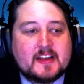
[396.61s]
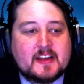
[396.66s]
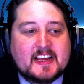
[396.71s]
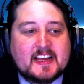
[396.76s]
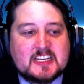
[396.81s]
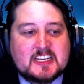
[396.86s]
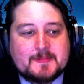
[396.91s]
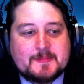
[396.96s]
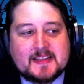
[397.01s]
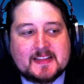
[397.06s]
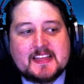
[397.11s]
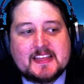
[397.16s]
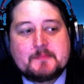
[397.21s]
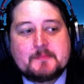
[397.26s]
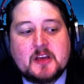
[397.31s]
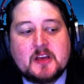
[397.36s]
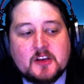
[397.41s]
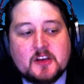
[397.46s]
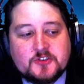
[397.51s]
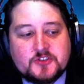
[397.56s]
and I expect them
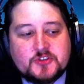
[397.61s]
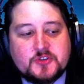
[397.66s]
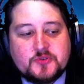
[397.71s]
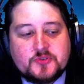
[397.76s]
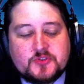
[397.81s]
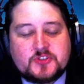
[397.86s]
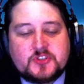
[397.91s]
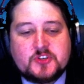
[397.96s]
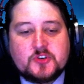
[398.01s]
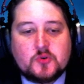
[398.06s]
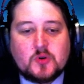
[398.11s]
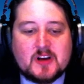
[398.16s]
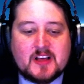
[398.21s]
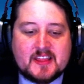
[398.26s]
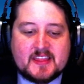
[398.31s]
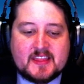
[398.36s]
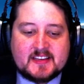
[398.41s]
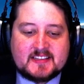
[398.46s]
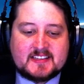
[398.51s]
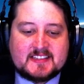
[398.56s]
to do
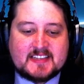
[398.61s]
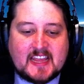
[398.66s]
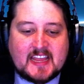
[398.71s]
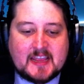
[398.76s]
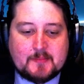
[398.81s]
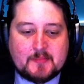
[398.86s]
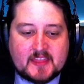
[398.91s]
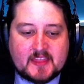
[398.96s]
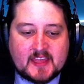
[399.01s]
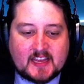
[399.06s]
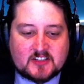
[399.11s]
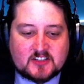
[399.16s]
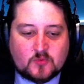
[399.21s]
the same thing.